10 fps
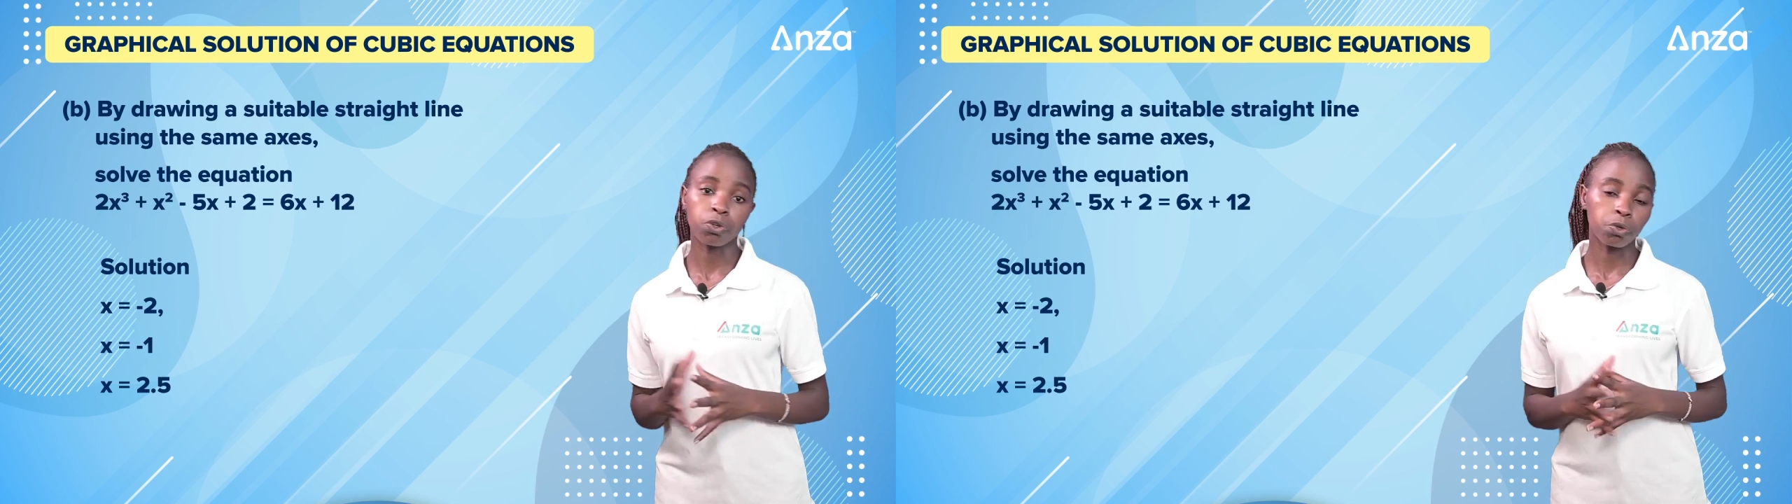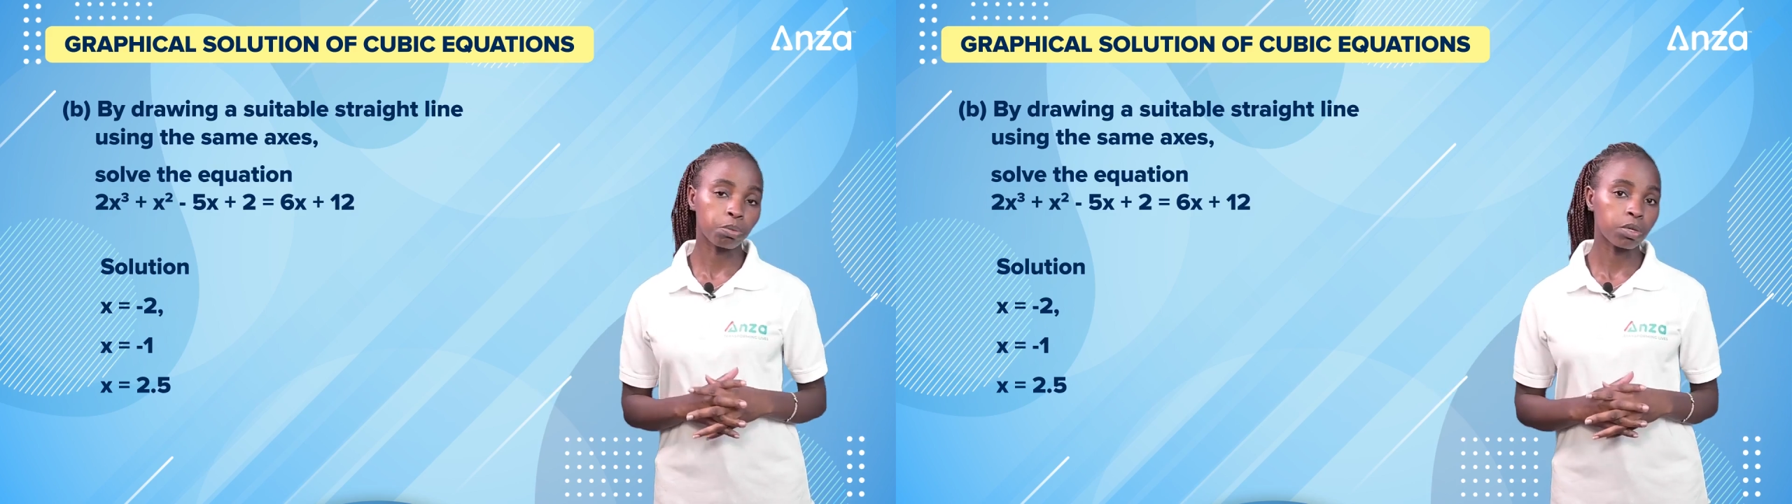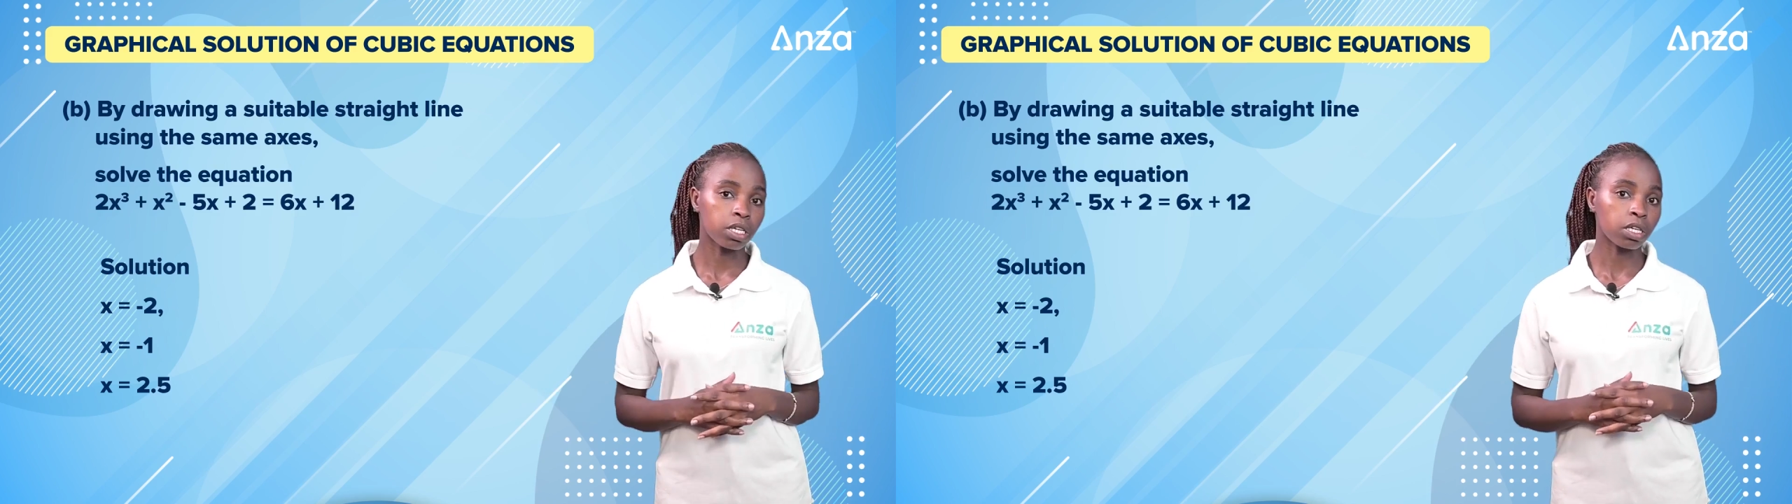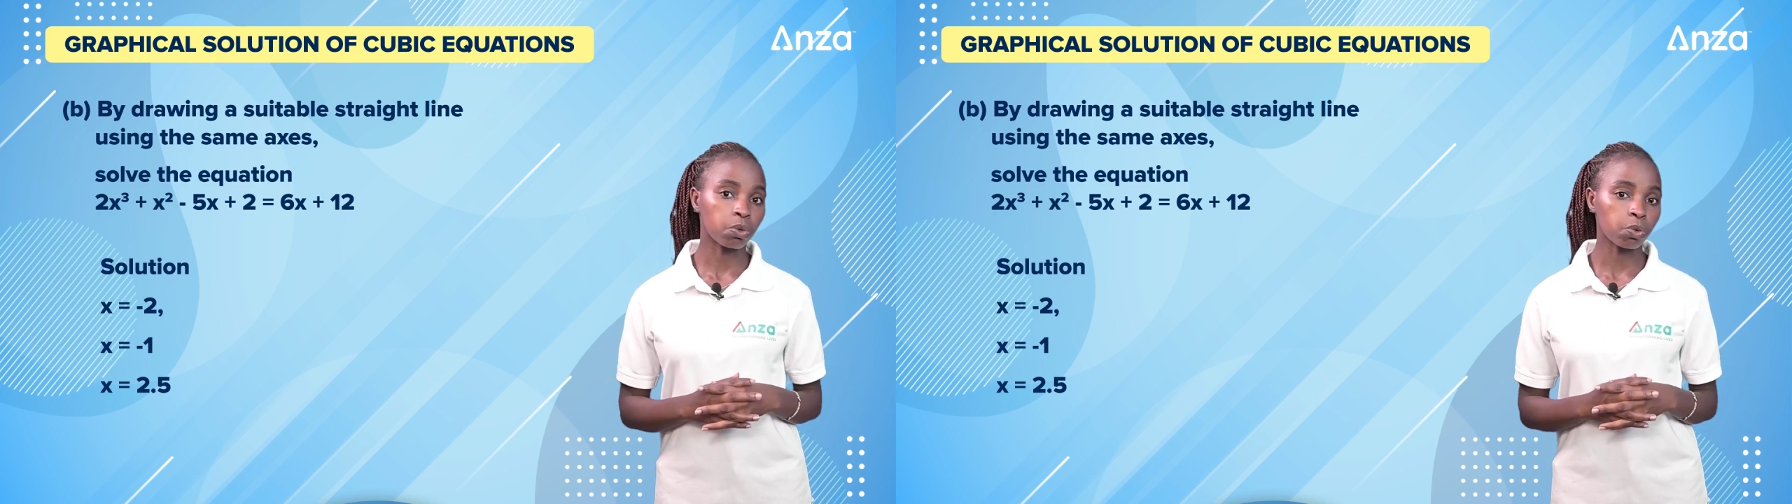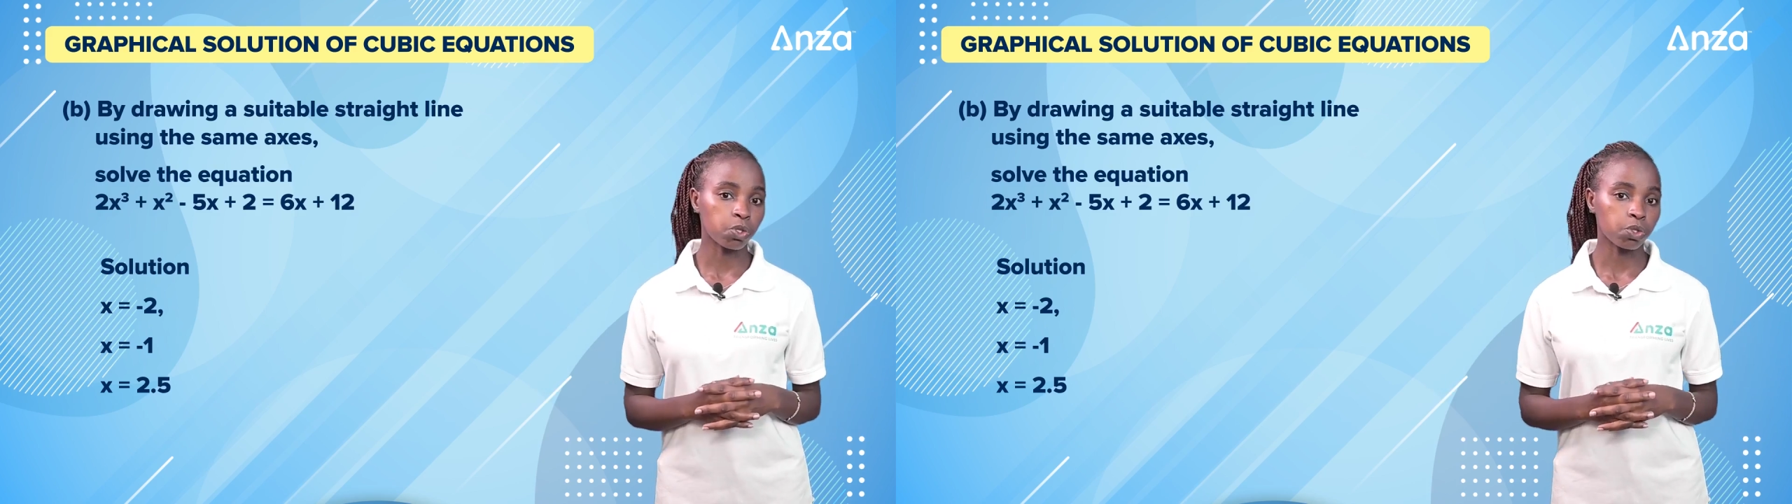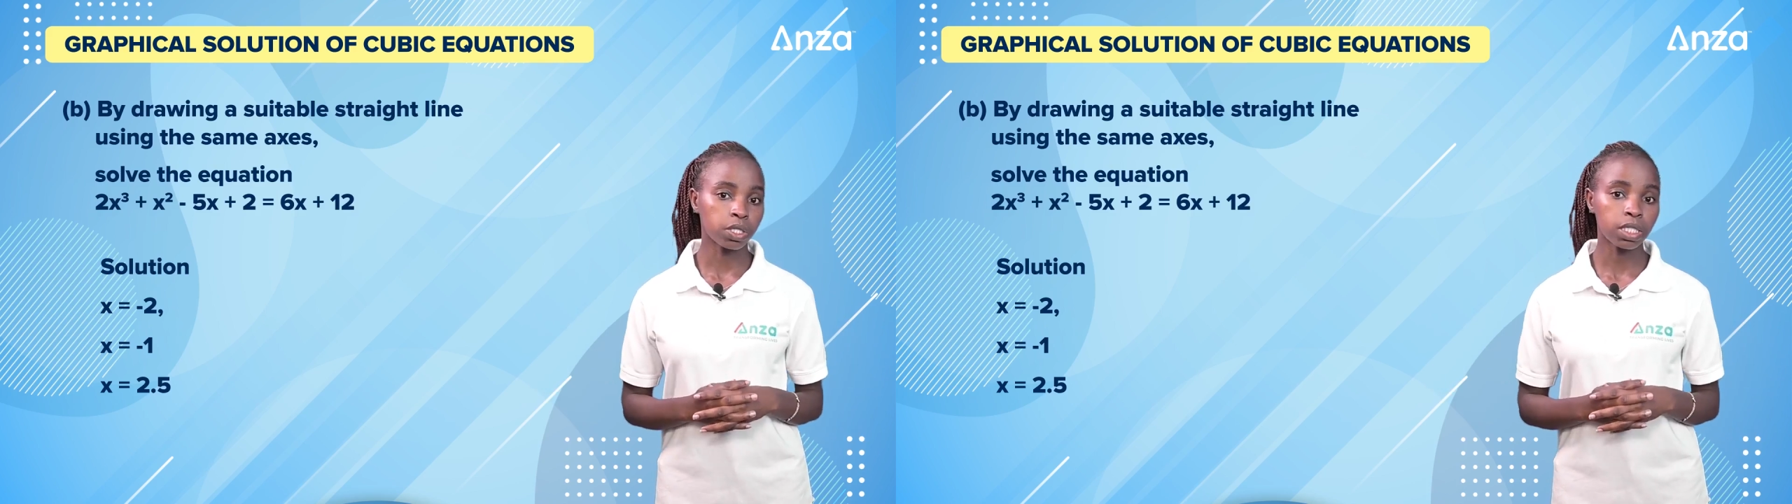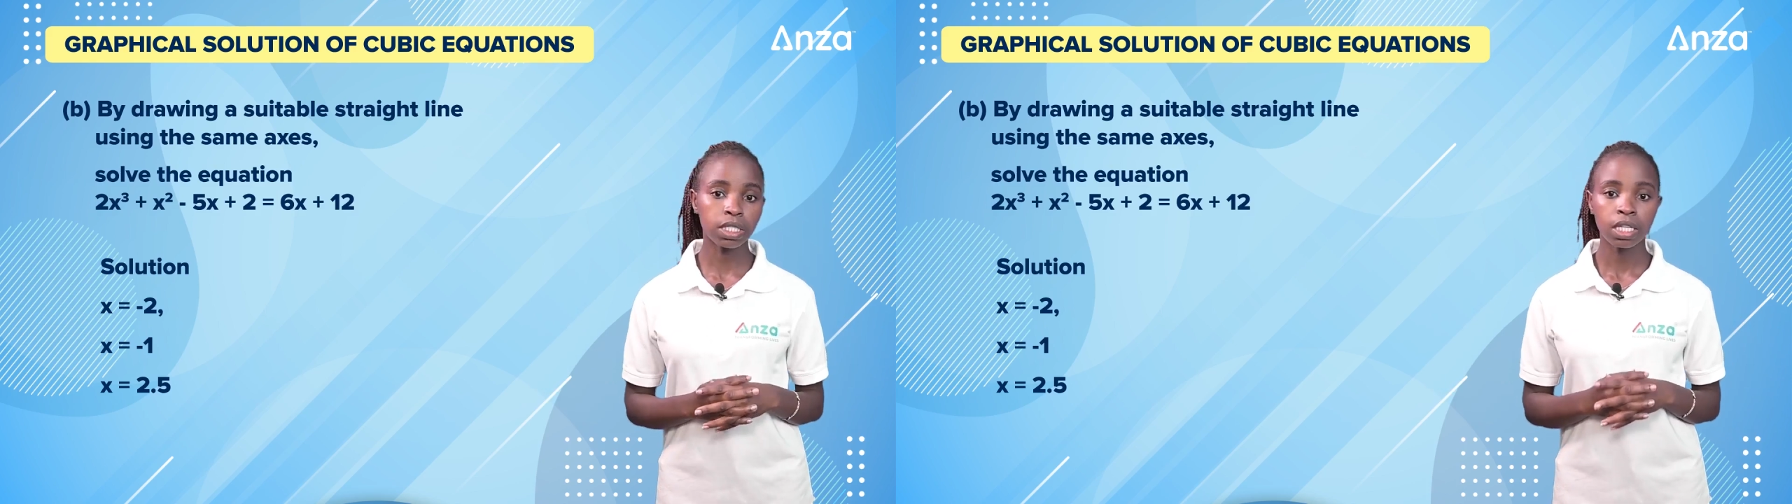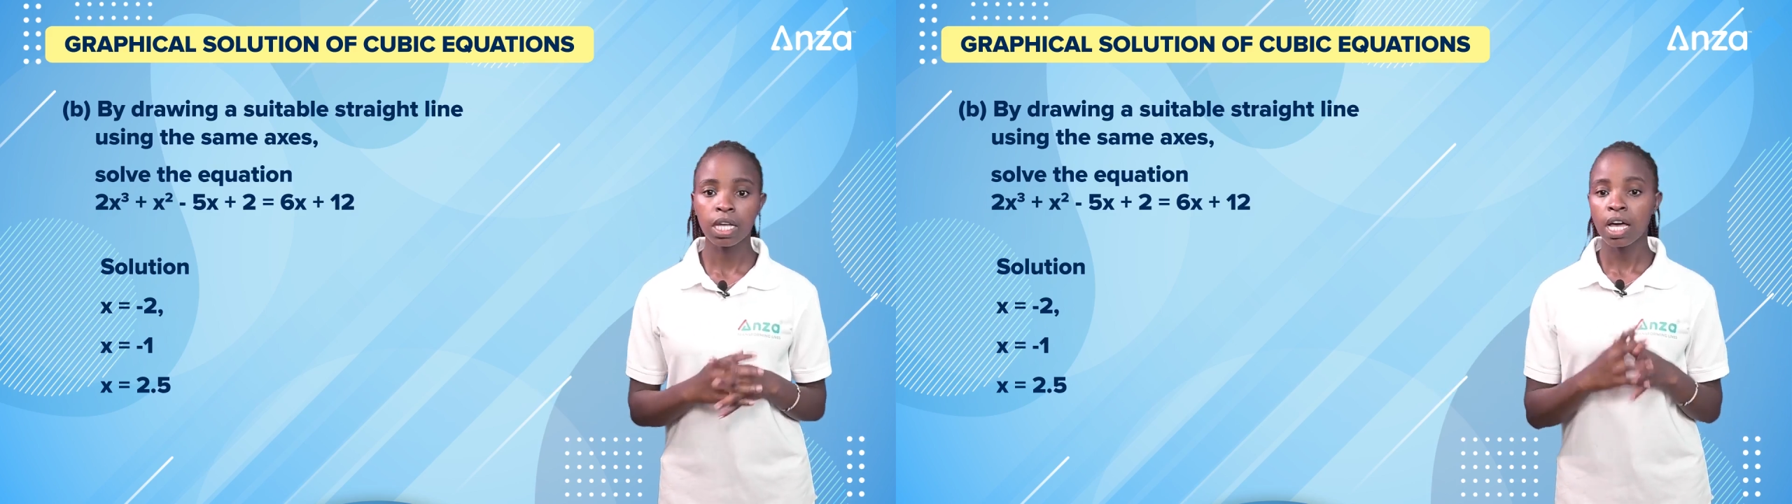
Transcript: cubic equations,